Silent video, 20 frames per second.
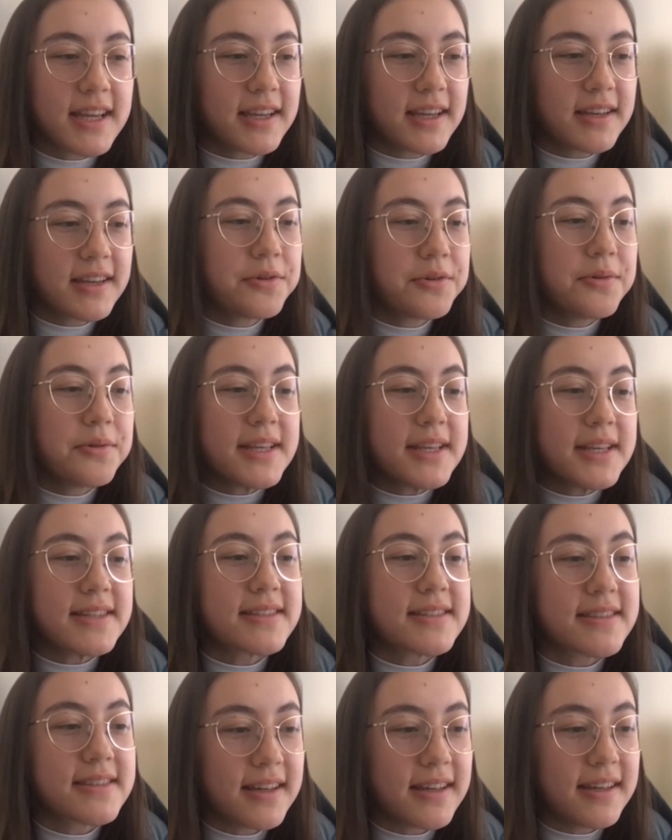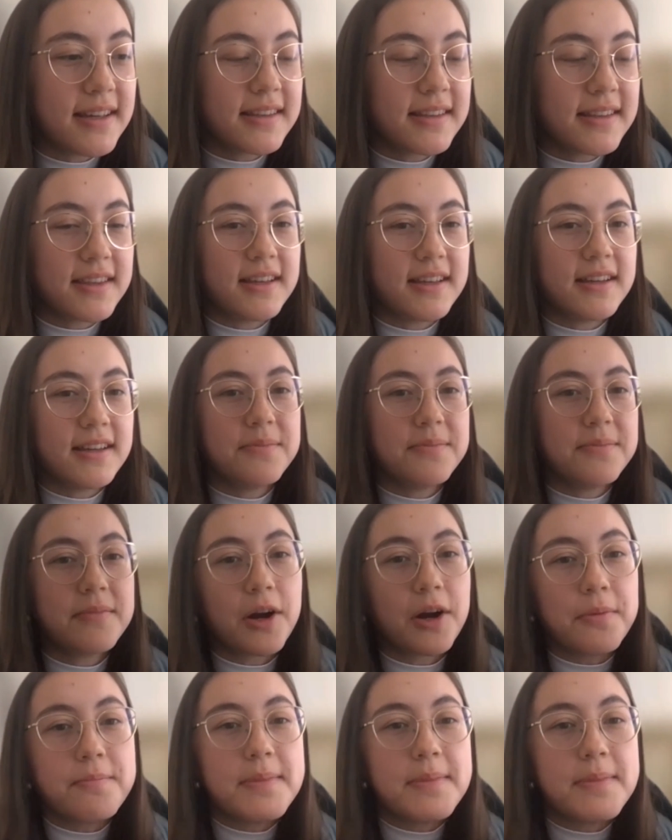who is the the
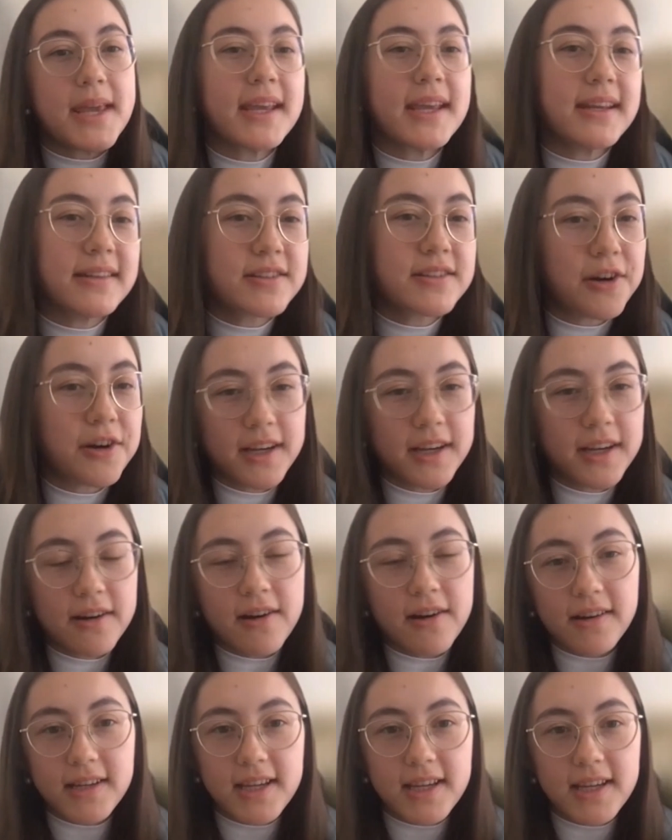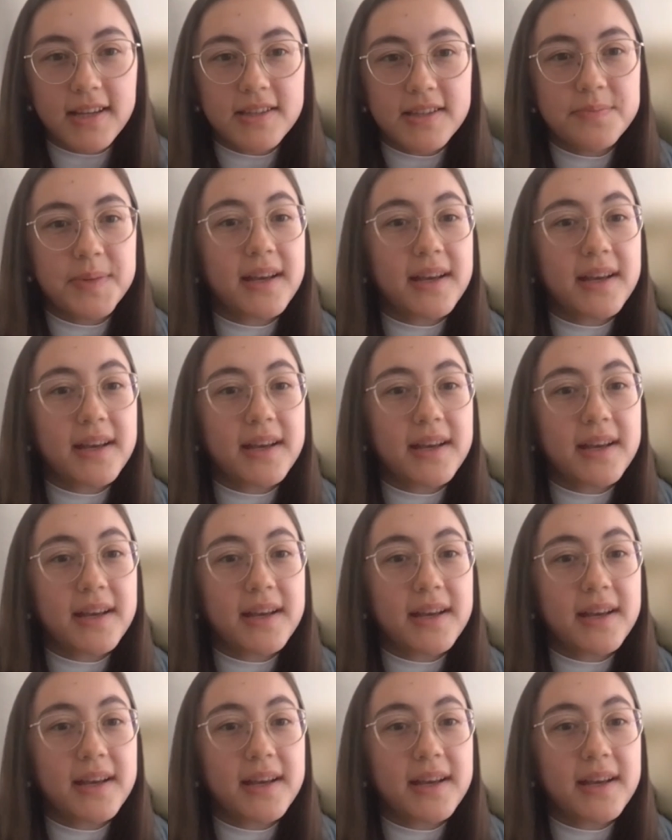our main target audience,